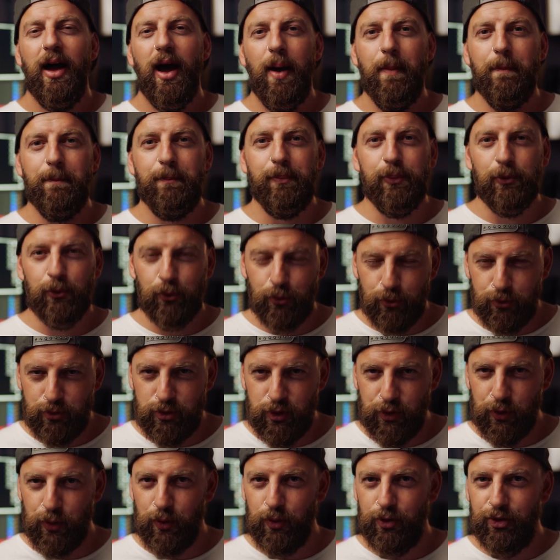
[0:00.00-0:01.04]
and
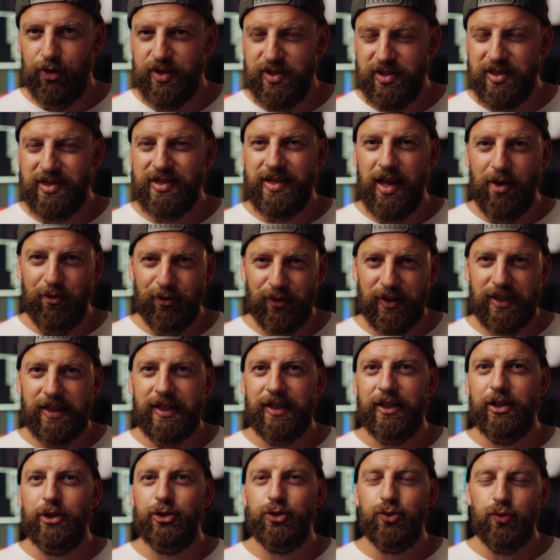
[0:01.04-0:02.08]
Bluetooth is definitely
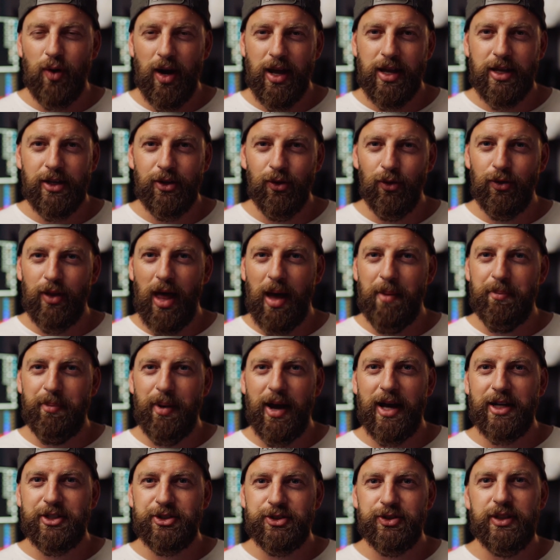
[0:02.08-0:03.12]
gonna drain on that
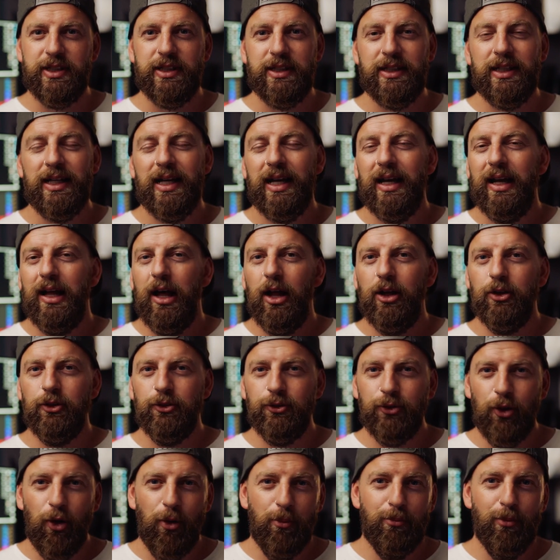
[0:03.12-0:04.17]
battery a
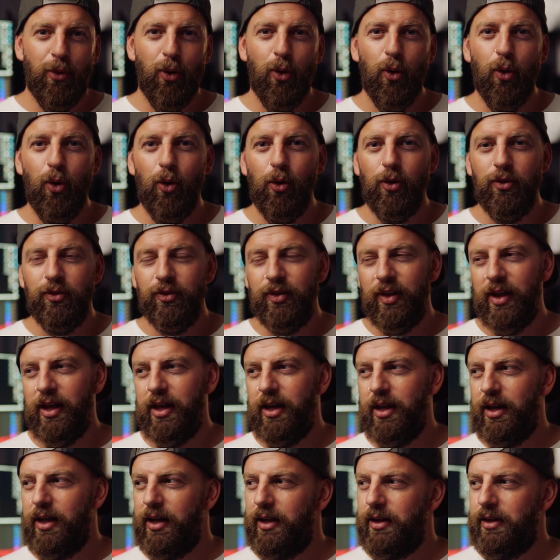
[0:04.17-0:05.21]
lot more
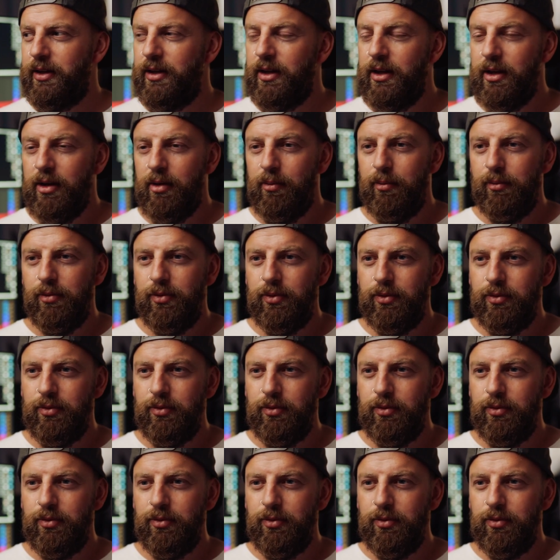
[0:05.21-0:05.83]
than